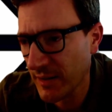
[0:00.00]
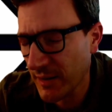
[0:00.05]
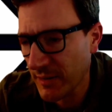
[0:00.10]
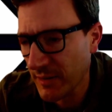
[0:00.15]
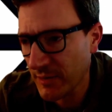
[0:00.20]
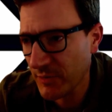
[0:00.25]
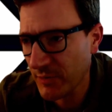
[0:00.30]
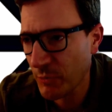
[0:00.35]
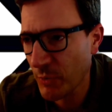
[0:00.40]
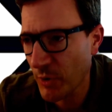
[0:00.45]

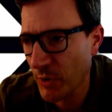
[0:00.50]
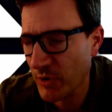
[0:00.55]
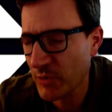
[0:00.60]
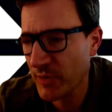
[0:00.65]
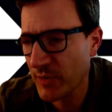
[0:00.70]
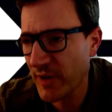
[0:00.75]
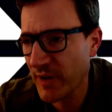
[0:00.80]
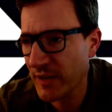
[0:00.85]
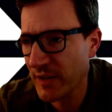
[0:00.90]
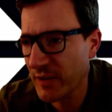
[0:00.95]
work
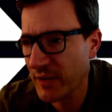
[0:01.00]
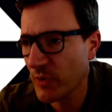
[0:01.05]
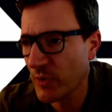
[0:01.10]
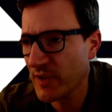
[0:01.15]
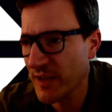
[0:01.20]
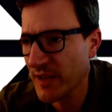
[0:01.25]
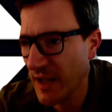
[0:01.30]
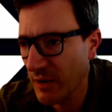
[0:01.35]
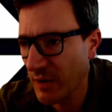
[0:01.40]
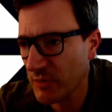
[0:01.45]
together
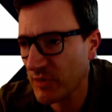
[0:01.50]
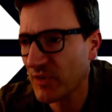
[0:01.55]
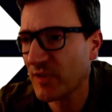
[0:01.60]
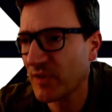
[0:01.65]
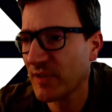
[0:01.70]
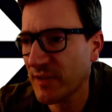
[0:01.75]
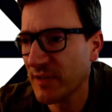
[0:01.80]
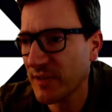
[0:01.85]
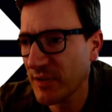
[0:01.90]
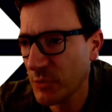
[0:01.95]
without
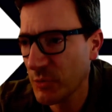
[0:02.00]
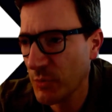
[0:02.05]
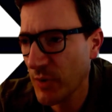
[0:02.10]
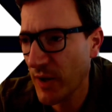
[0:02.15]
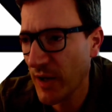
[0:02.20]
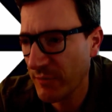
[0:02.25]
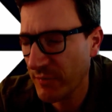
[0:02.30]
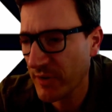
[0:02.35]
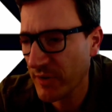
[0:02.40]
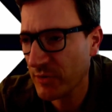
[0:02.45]
you
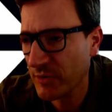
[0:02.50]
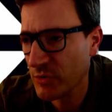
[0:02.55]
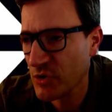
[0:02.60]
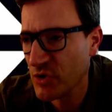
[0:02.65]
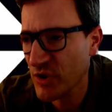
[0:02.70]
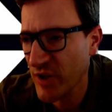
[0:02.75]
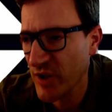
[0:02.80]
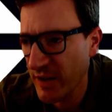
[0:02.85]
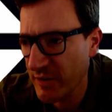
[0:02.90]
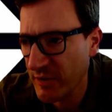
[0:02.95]
having to
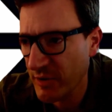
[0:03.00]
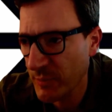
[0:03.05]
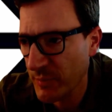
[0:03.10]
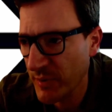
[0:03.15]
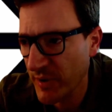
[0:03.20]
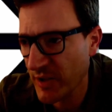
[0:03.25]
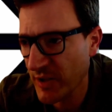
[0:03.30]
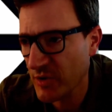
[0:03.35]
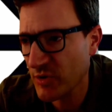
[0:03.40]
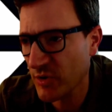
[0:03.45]
share the
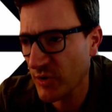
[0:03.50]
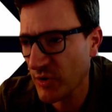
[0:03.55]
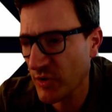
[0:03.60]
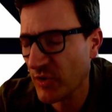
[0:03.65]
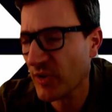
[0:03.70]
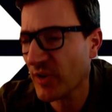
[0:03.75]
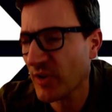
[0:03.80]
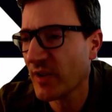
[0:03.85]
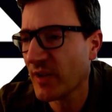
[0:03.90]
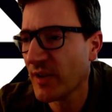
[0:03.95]
pictures,
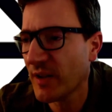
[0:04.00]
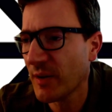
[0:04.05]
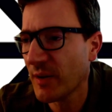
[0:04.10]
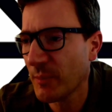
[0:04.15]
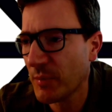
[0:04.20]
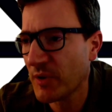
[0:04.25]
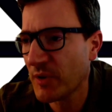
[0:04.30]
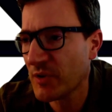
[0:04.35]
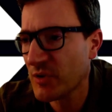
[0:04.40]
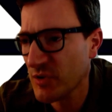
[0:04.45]

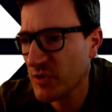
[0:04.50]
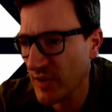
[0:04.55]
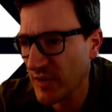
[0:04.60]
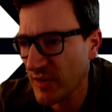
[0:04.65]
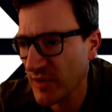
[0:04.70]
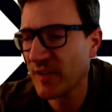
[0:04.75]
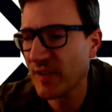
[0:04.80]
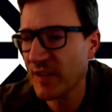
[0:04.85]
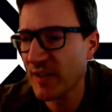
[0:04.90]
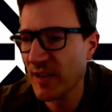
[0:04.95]
but
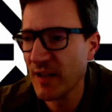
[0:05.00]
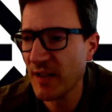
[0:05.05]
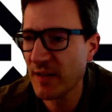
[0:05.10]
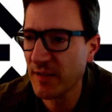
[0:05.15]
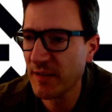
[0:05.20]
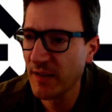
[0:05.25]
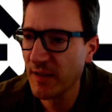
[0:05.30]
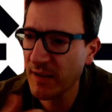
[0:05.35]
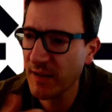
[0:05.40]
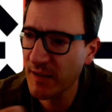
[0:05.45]
just
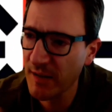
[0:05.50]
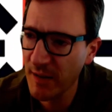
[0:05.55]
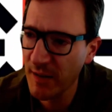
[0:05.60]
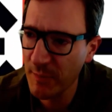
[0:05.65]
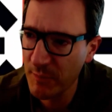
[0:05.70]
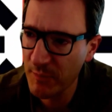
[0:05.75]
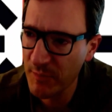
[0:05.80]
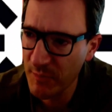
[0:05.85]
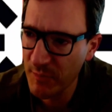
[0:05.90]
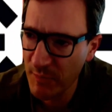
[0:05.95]

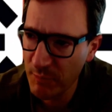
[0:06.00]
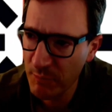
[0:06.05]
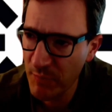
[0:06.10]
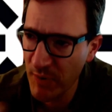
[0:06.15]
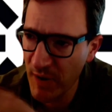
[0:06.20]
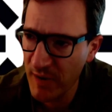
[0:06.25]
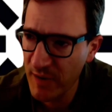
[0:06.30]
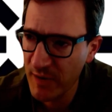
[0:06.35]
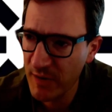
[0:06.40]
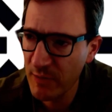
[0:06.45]

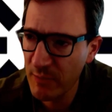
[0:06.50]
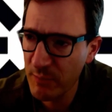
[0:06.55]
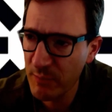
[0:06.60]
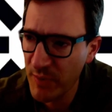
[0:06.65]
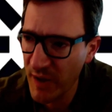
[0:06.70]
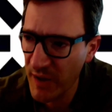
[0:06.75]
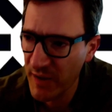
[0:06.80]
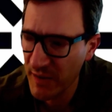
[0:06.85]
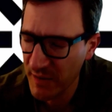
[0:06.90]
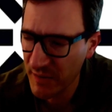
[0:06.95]
by
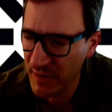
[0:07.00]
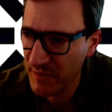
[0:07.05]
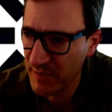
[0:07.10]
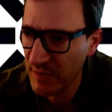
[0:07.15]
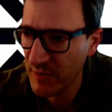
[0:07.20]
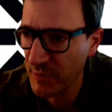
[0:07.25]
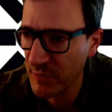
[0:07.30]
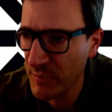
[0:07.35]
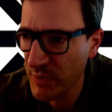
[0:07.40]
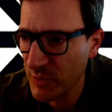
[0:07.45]
combining the
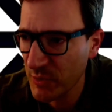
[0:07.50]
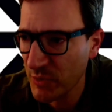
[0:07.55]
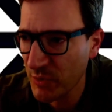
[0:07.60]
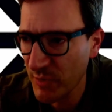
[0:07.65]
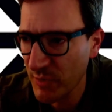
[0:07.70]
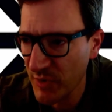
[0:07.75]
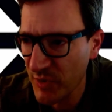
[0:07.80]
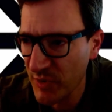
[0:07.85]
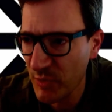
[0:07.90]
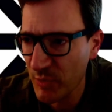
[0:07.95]
computer
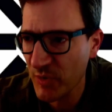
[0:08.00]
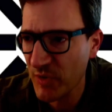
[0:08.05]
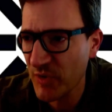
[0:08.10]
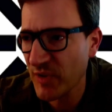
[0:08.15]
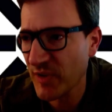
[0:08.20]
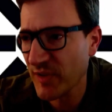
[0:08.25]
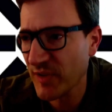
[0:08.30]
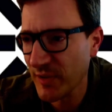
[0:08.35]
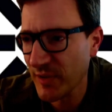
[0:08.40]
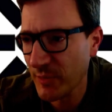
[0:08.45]

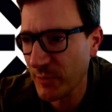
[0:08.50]
resources.